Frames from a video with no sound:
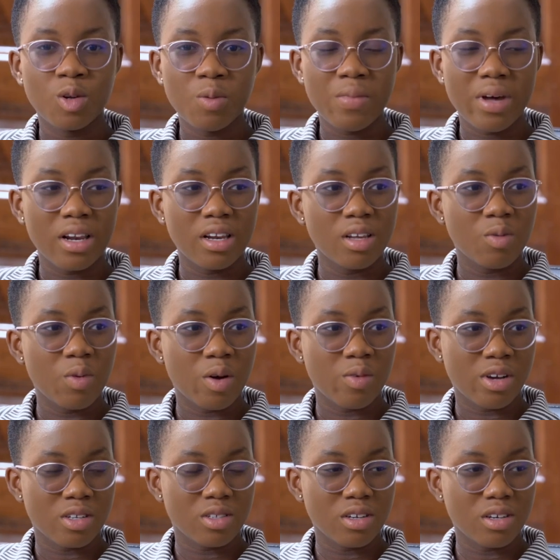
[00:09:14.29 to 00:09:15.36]
Normally, when we
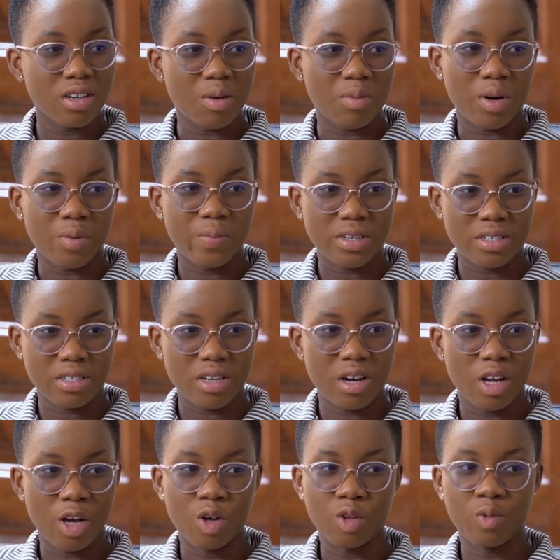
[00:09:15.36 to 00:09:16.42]
are talking about personal
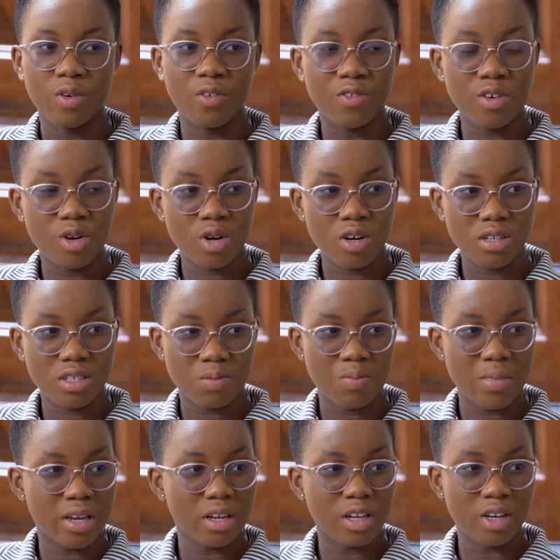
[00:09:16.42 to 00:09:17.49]
health, we focus
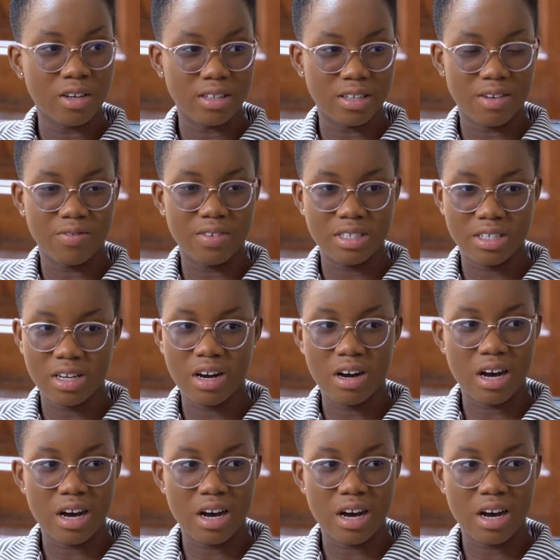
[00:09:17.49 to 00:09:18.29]
mainly on the physical